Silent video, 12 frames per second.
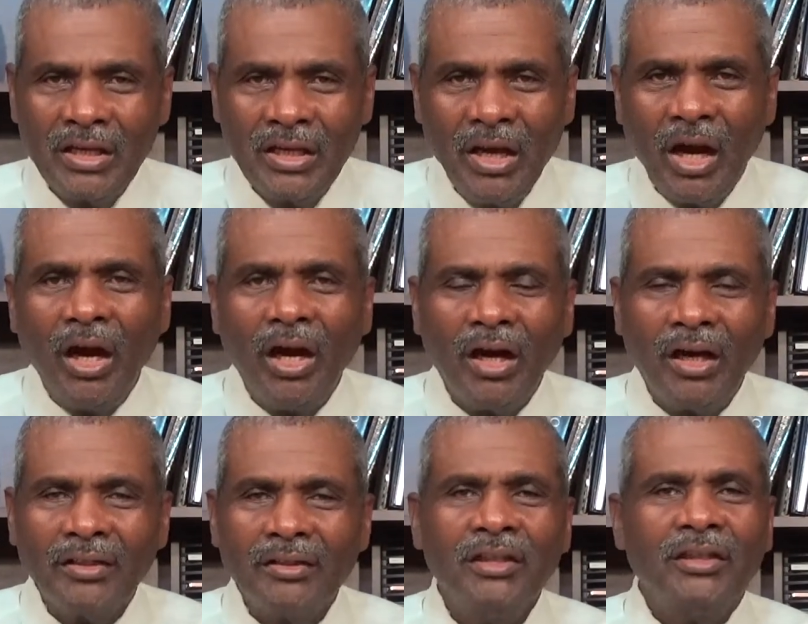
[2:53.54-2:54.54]

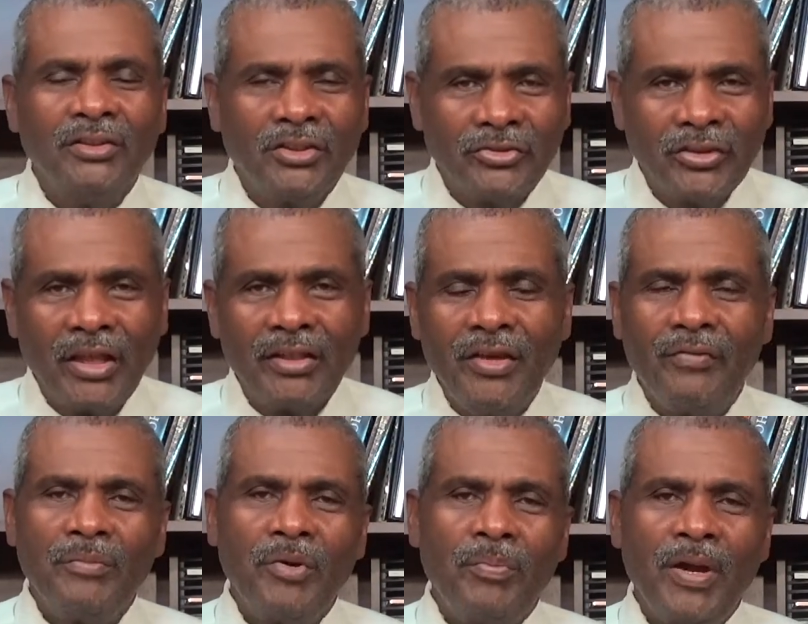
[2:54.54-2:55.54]
God does not give
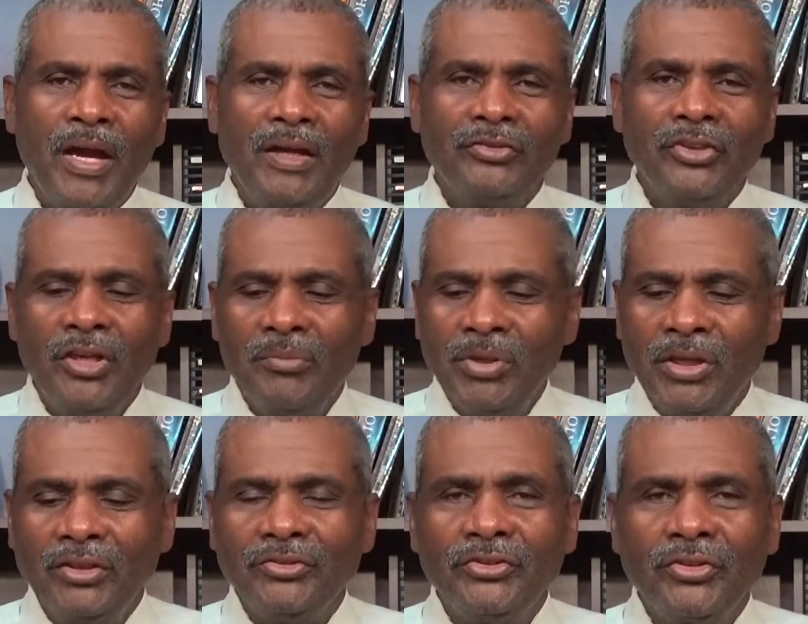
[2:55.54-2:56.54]
him a pass,
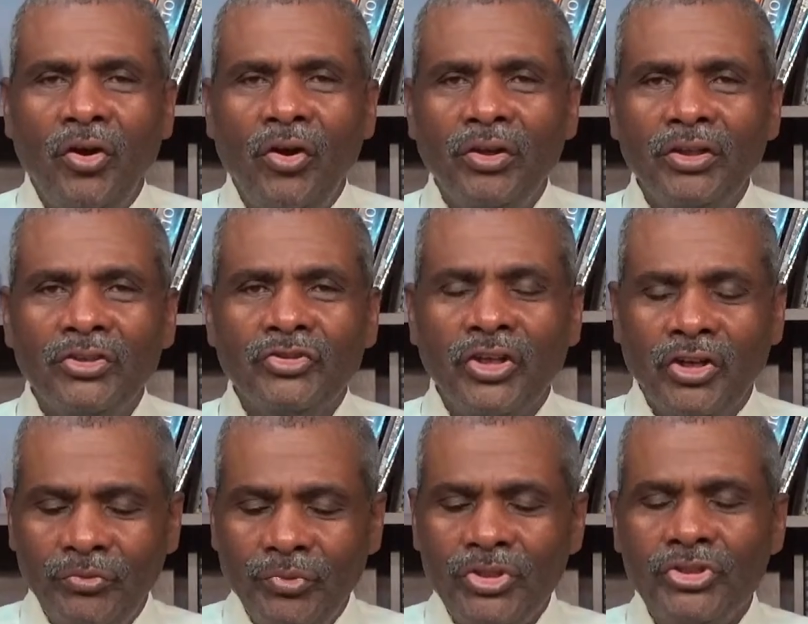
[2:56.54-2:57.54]
because his heart is
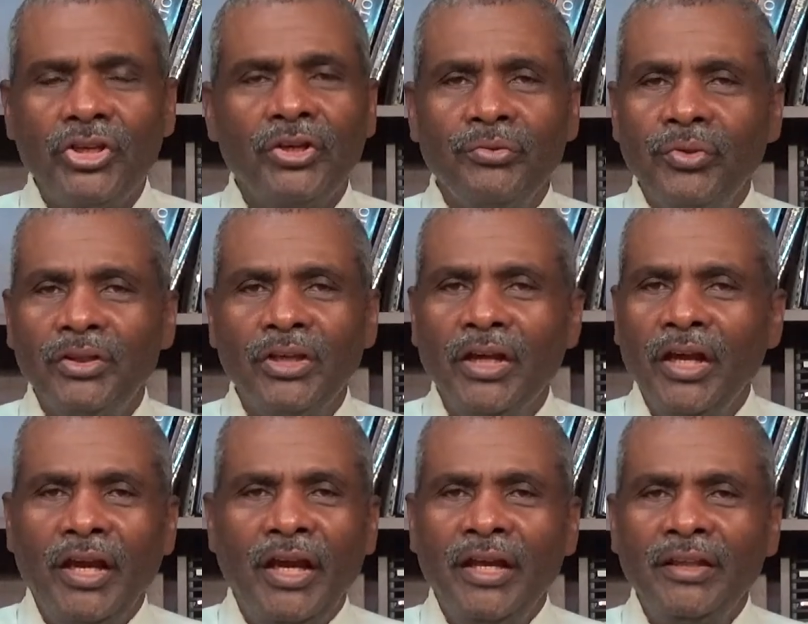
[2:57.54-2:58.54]
unregenerate,
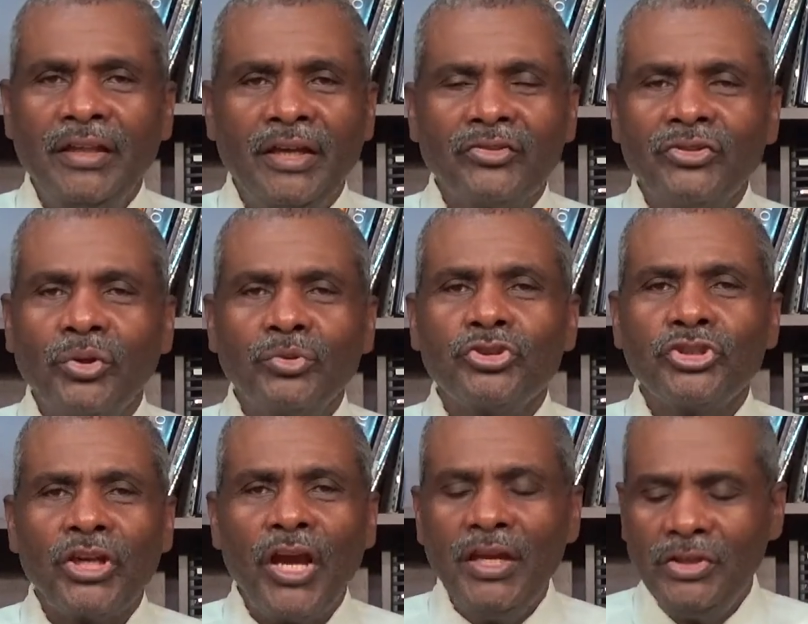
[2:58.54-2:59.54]
and there's no
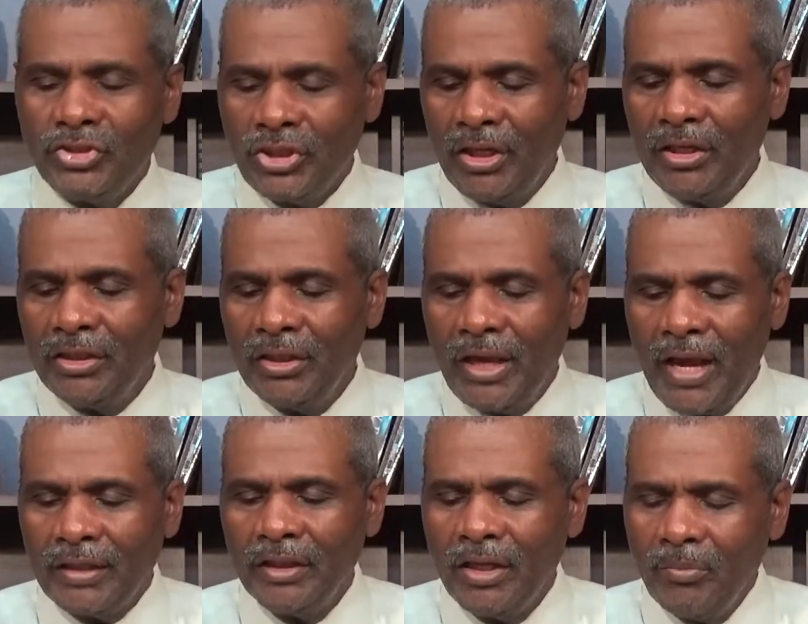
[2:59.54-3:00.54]
change in that.